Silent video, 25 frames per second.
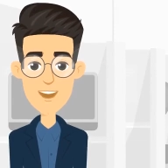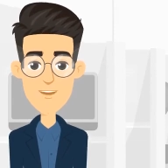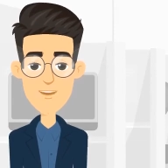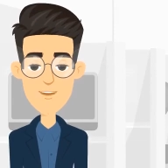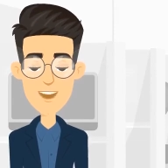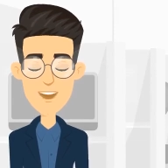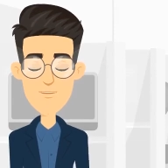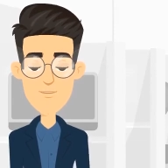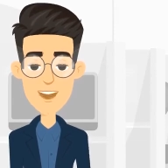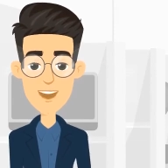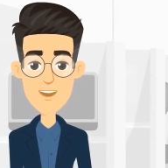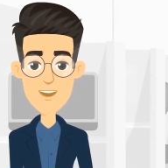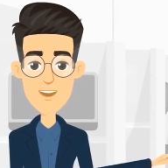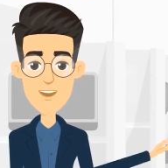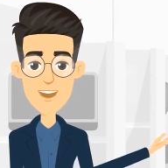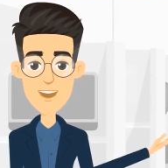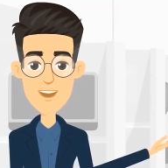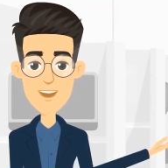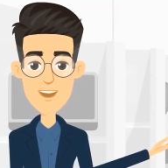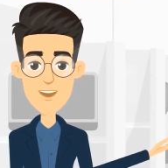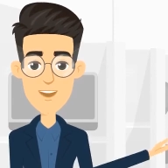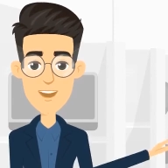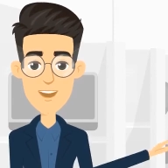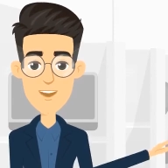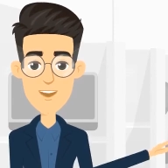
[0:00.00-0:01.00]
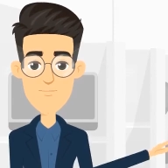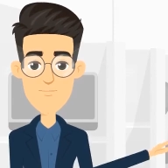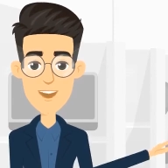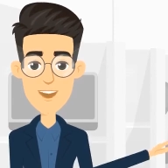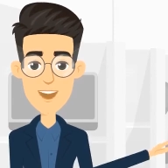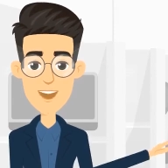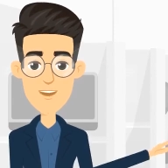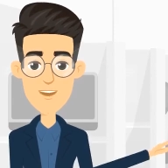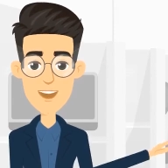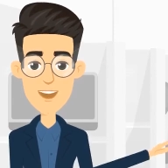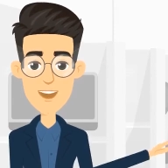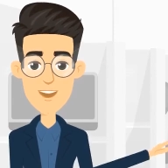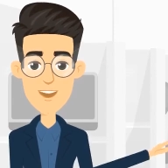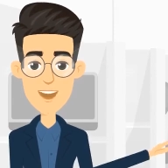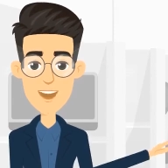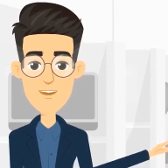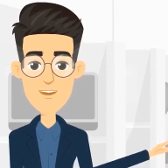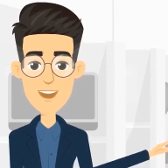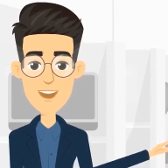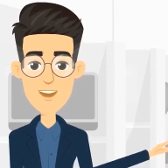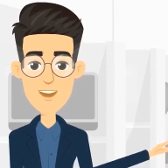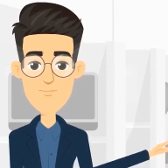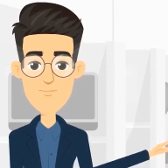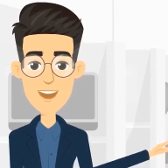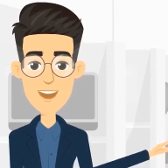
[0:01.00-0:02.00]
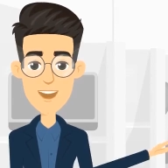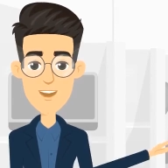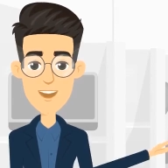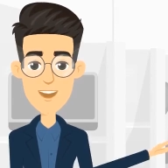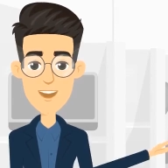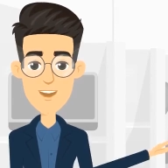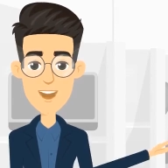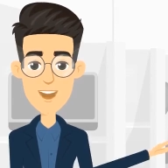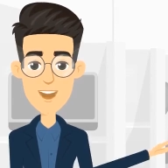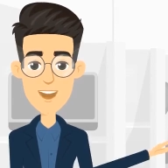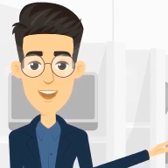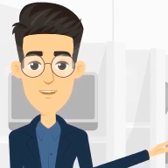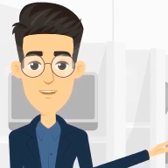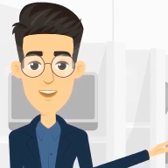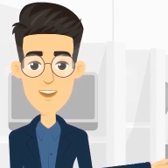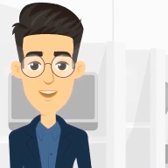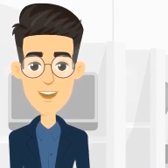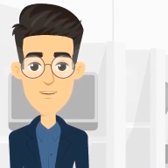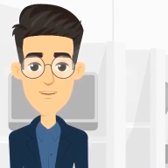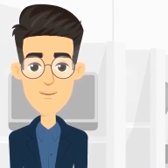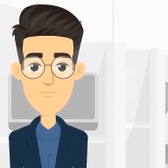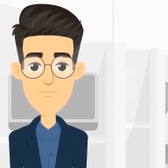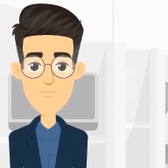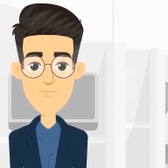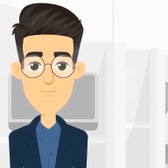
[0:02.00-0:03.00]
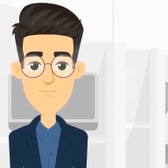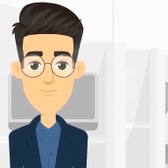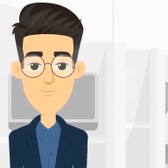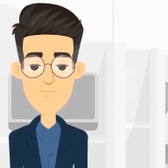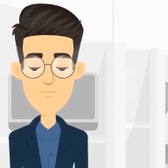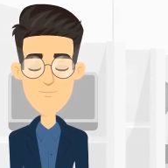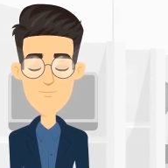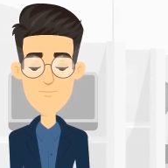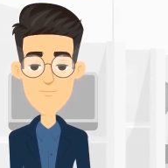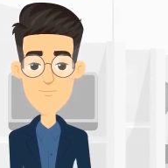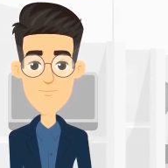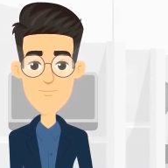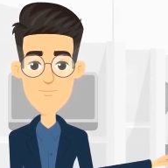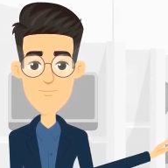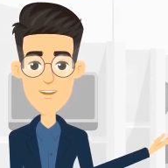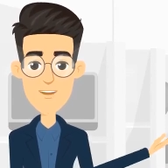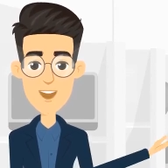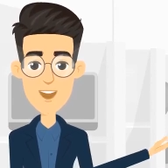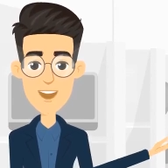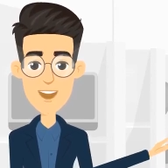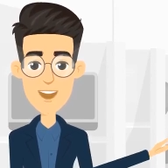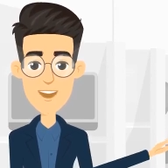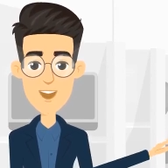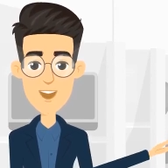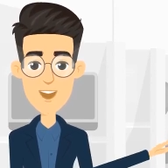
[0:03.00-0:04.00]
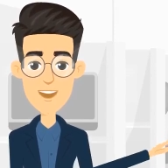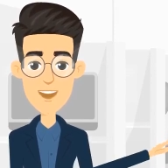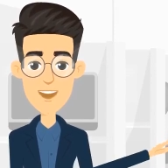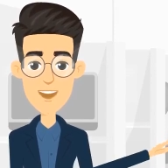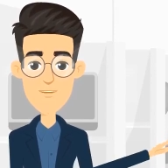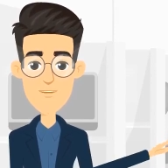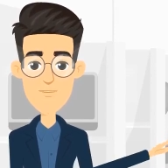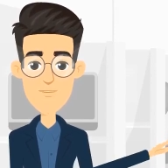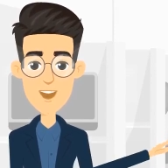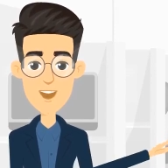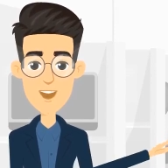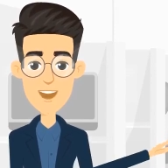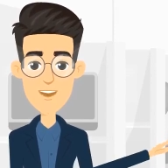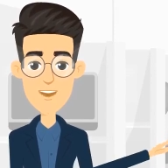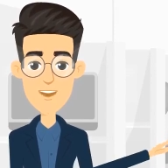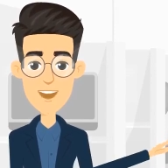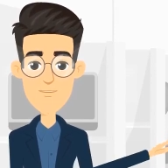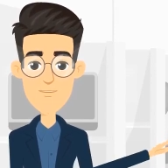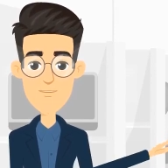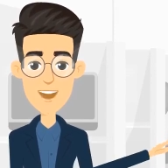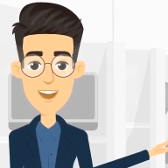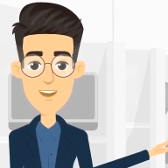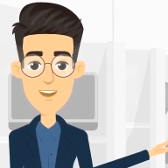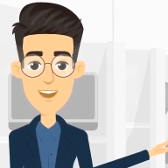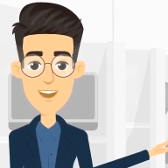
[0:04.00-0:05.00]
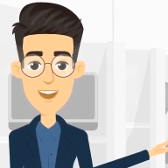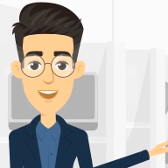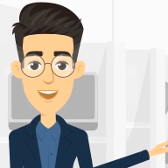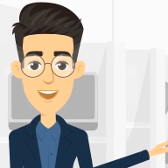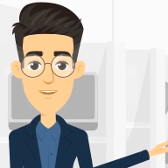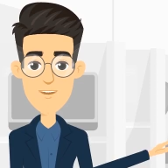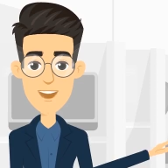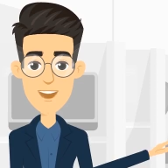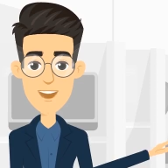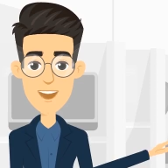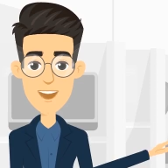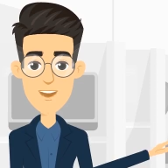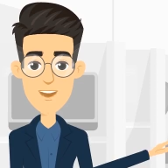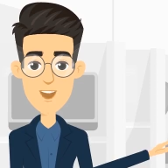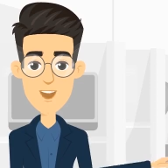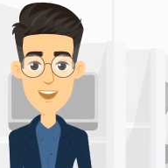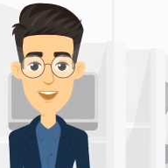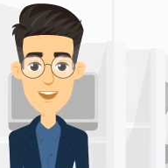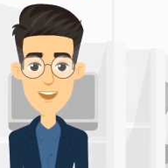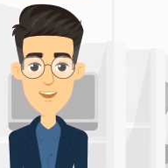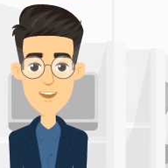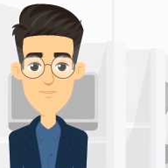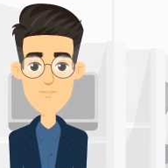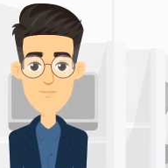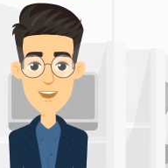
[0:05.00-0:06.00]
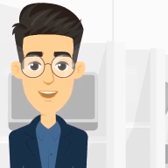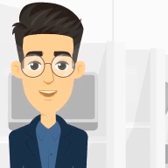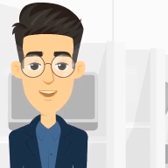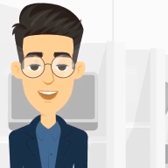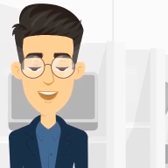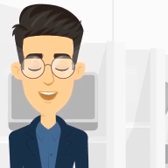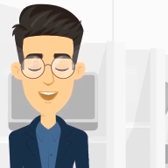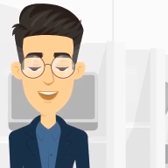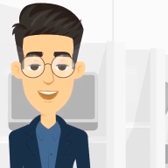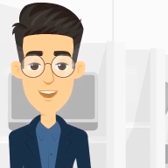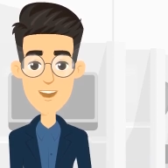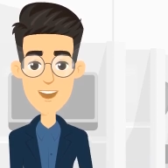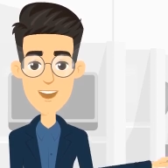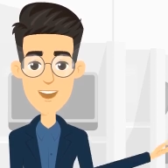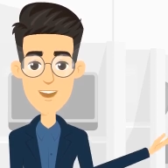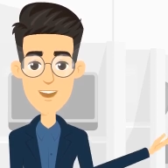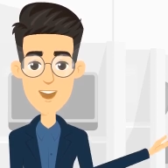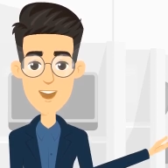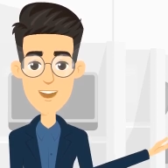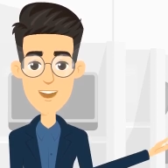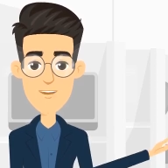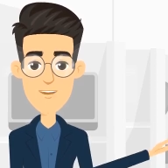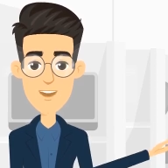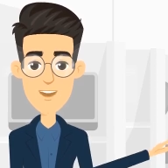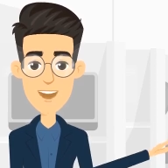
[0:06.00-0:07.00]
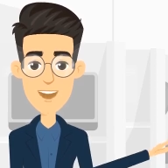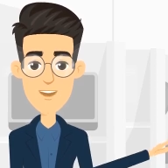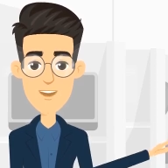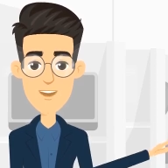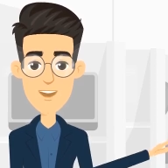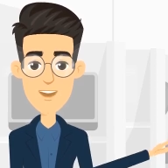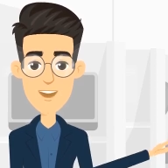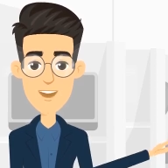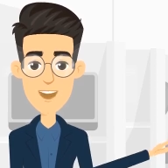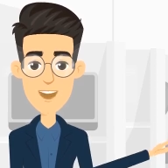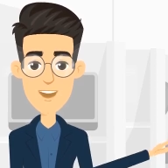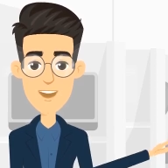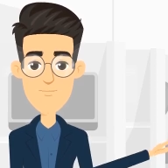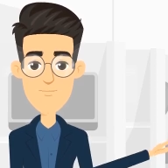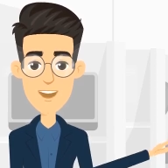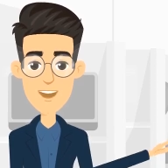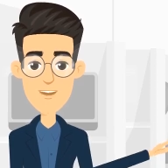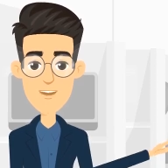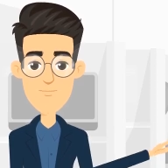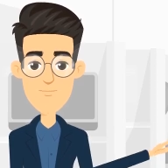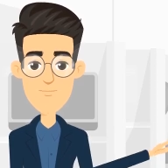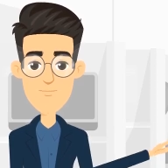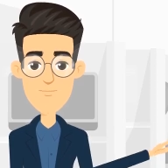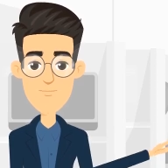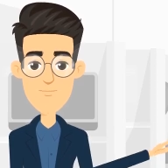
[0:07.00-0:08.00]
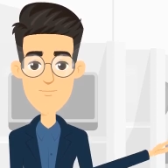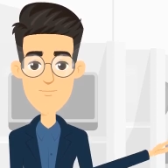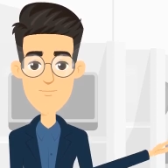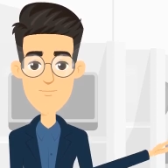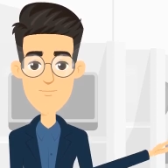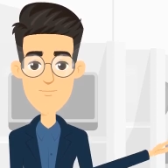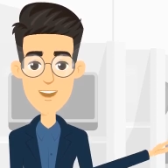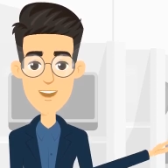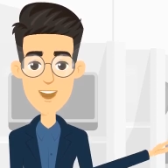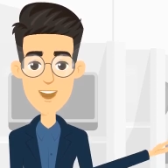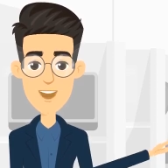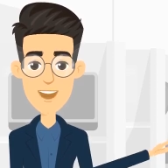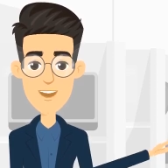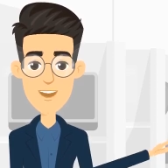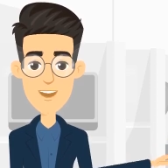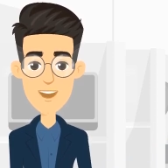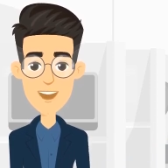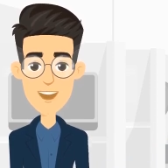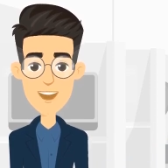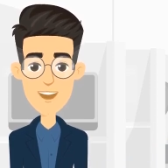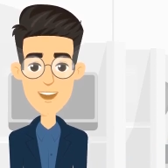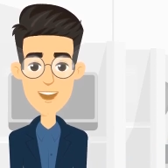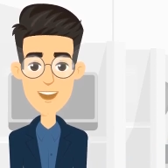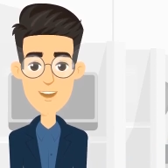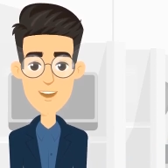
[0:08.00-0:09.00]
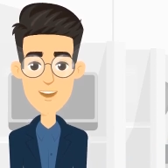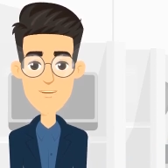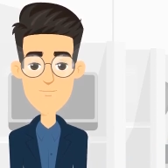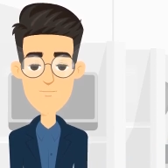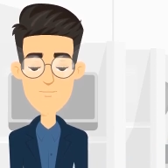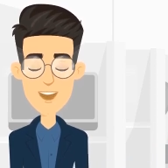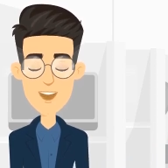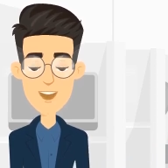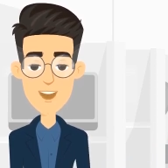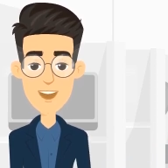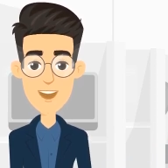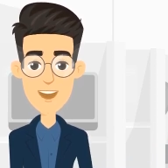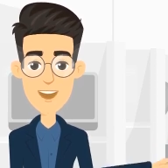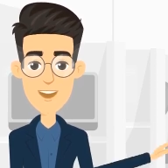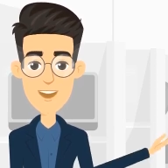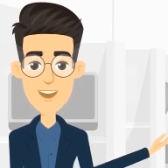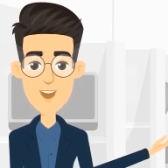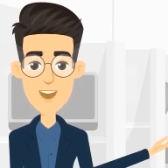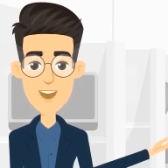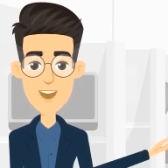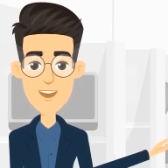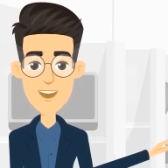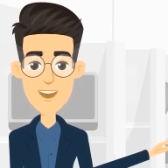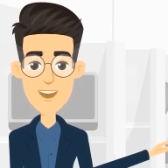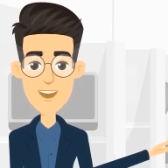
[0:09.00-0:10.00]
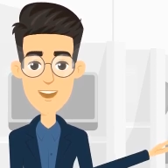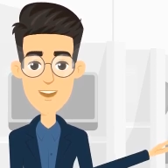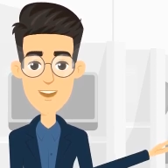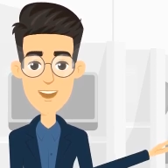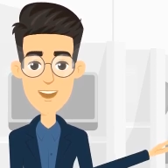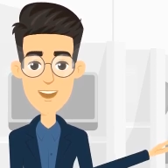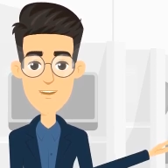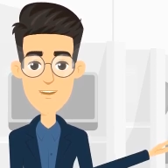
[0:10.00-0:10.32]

of institution and geography on economic growth. In this research, I look at which of the two variables has the most influence on economic growth. The institutions are the rules of law,